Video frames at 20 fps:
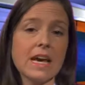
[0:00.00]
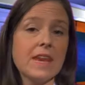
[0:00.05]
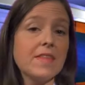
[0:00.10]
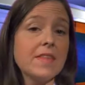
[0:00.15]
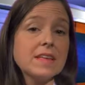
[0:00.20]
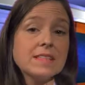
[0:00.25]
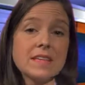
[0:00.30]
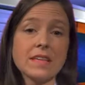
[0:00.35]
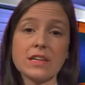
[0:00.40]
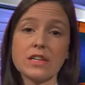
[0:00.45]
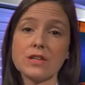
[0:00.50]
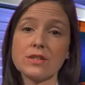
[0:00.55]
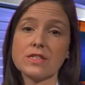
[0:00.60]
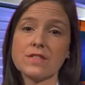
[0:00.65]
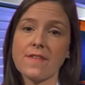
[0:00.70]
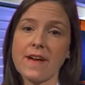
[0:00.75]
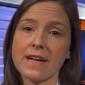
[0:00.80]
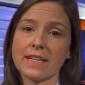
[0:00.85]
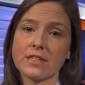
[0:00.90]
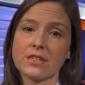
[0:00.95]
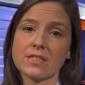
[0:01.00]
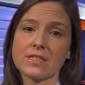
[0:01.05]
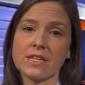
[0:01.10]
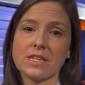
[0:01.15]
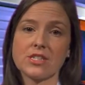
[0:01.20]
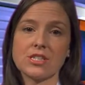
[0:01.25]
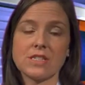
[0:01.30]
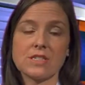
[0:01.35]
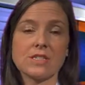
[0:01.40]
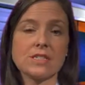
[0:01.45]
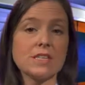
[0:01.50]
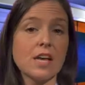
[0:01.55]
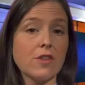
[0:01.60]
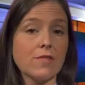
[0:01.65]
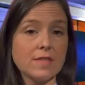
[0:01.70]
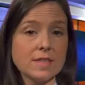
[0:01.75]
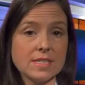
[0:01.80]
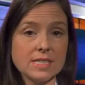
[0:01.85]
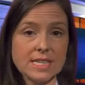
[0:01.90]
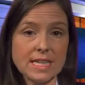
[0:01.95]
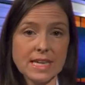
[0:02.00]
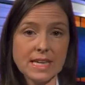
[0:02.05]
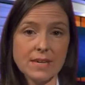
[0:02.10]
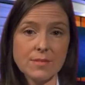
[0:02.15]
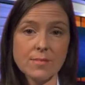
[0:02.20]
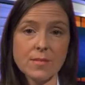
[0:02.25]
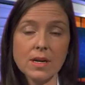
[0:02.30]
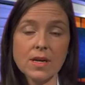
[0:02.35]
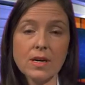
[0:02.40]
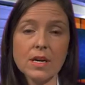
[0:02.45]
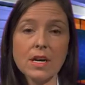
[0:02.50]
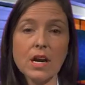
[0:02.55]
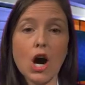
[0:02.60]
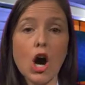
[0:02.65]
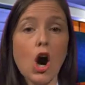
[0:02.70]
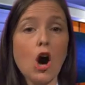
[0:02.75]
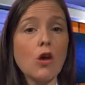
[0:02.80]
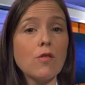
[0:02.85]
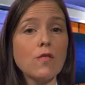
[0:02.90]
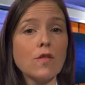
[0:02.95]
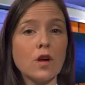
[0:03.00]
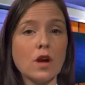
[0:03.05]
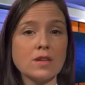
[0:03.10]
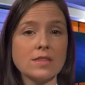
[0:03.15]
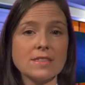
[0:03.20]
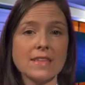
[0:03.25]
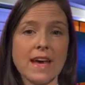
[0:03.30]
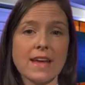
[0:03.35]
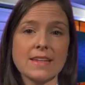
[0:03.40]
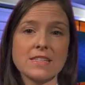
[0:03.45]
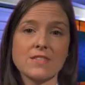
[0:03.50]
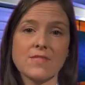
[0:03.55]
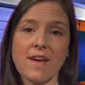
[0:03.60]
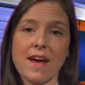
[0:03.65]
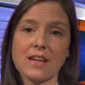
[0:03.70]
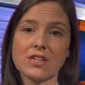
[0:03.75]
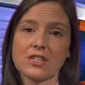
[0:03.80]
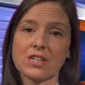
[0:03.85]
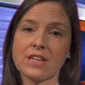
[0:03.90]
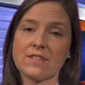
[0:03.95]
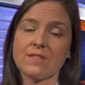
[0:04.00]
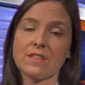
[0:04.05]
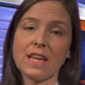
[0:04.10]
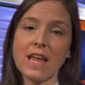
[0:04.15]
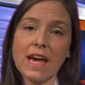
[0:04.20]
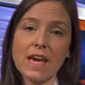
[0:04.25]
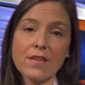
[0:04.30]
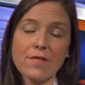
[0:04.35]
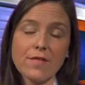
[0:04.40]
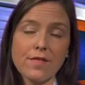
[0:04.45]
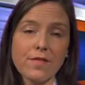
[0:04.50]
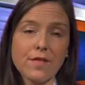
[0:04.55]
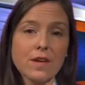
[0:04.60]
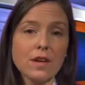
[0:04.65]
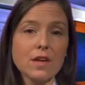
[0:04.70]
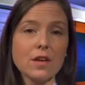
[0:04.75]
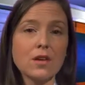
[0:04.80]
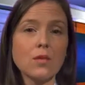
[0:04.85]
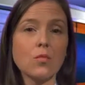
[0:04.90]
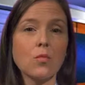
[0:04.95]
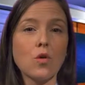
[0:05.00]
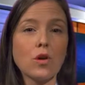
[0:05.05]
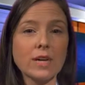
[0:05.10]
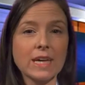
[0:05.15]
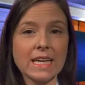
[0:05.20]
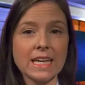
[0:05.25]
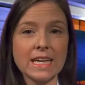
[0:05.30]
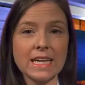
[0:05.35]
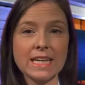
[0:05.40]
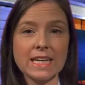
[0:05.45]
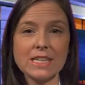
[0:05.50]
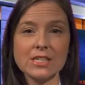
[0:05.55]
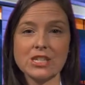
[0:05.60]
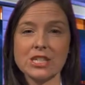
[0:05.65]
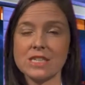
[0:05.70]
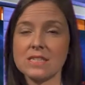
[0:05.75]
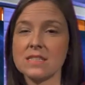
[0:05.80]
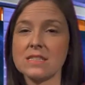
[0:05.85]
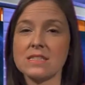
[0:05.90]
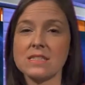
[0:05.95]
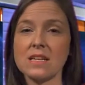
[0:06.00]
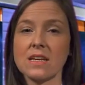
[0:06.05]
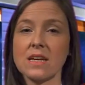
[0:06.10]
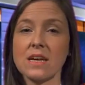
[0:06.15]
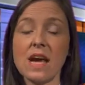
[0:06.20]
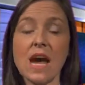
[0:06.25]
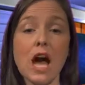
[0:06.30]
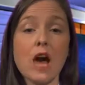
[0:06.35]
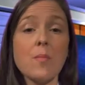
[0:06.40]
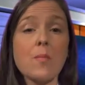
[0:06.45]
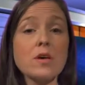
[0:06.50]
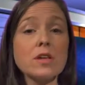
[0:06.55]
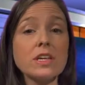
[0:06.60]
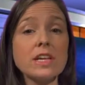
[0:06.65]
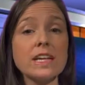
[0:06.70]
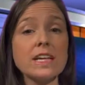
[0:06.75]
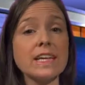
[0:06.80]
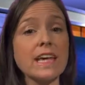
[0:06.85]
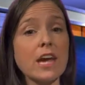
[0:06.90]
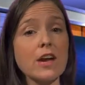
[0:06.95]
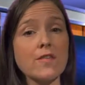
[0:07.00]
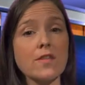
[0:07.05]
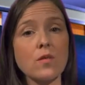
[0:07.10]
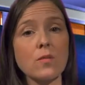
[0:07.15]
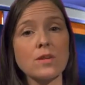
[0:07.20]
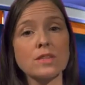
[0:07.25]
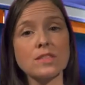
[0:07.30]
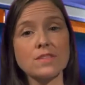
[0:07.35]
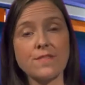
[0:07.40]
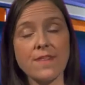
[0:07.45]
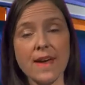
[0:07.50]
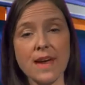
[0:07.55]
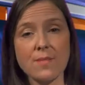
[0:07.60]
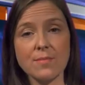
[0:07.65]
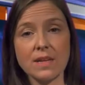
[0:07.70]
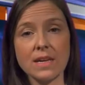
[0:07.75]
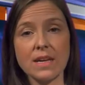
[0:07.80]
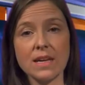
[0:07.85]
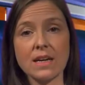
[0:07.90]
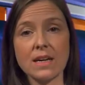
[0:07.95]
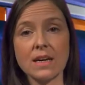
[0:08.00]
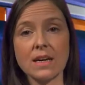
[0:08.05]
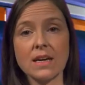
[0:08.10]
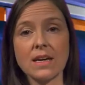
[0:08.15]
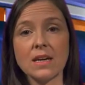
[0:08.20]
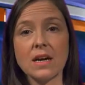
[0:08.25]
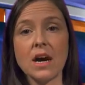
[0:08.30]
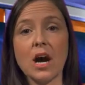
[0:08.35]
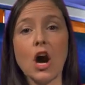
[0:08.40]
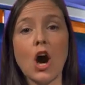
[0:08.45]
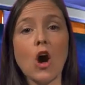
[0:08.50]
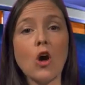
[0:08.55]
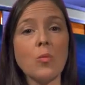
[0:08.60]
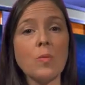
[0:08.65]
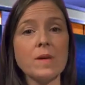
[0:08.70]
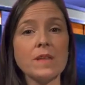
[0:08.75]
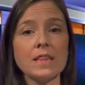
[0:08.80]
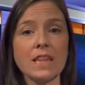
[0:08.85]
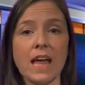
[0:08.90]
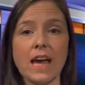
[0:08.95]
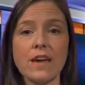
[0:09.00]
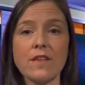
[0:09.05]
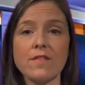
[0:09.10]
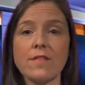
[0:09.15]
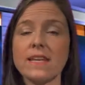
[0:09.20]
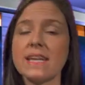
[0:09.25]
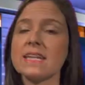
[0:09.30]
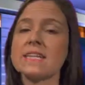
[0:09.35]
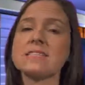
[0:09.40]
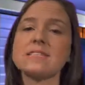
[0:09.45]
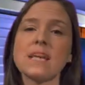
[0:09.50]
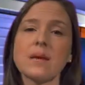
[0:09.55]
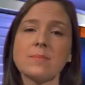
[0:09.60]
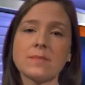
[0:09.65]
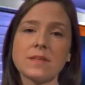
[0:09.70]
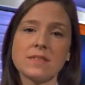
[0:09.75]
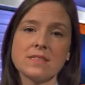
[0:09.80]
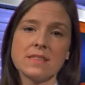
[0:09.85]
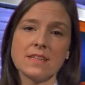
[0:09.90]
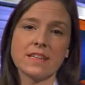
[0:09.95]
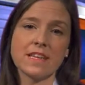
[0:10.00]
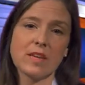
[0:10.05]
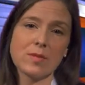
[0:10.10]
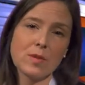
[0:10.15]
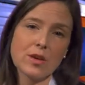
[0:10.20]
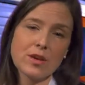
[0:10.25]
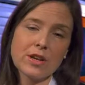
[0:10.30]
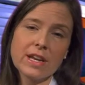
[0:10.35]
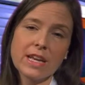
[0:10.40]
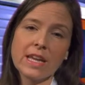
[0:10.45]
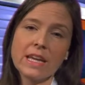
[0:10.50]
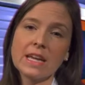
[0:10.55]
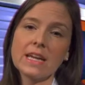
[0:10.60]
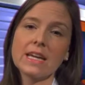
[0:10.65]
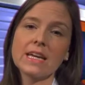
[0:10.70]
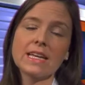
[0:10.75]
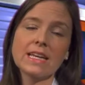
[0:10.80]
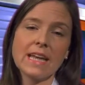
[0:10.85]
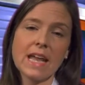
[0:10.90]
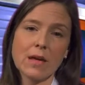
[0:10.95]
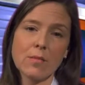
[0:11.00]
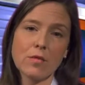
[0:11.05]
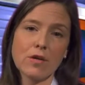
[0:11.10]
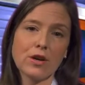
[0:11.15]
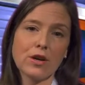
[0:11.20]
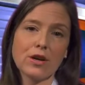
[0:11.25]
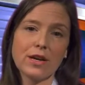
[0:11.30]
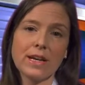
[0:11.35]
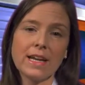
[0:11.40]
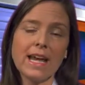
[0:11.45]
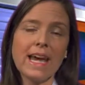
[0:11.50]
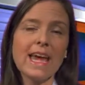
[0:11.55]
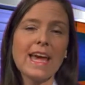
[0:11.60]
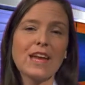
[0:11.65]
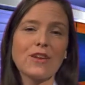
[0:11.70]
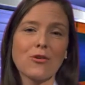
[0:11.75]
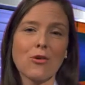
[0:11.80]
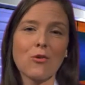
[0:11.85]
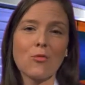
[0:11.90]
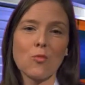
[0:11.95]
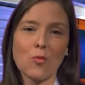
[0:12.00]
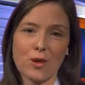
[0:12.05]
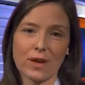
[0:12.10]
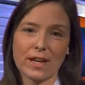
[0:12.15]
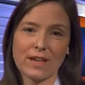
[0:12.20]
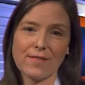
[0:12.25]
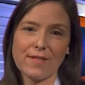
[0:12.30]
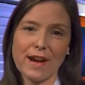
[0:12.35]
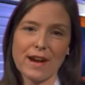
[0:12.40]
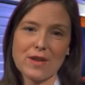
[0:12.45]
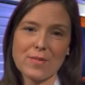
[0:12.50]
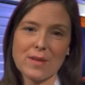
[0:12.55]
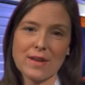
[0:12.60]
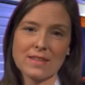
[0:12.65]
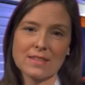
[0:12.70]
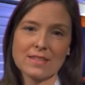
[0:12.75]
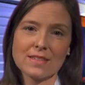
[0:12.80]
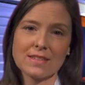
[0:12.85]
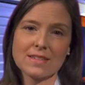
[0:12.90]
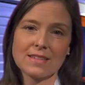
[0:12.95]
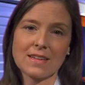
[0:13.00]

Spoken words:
This includes factors such as self-esteem, overall satisfaction of life, working conditions, ability to care for one's family, hope in life, and acceptance in community, neighborhood, and/or work environment.